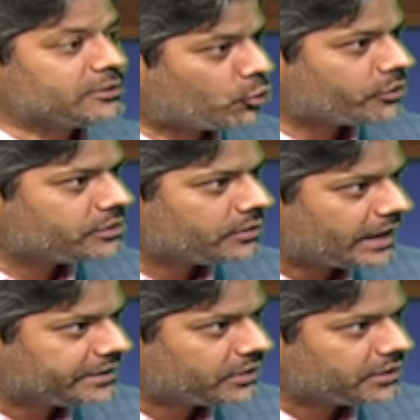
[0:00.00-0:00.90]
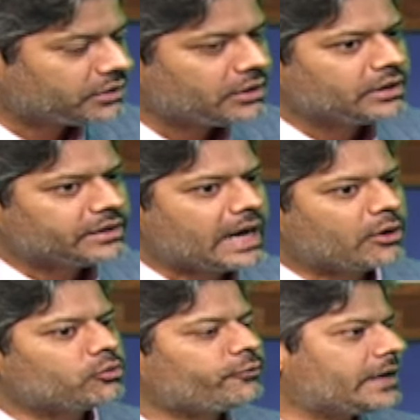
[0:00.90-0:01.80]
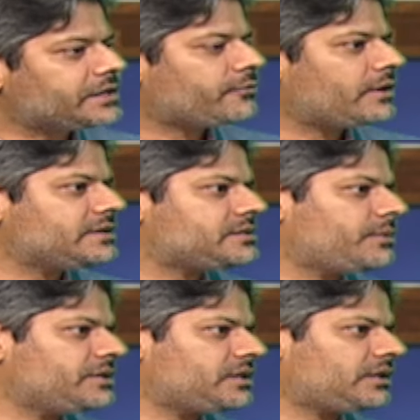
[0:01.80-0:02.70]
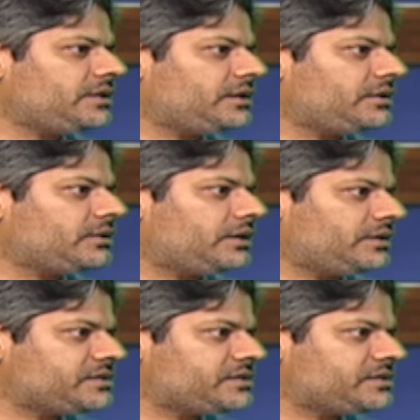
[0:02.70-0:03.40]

ignored, I think, now Fatf has basically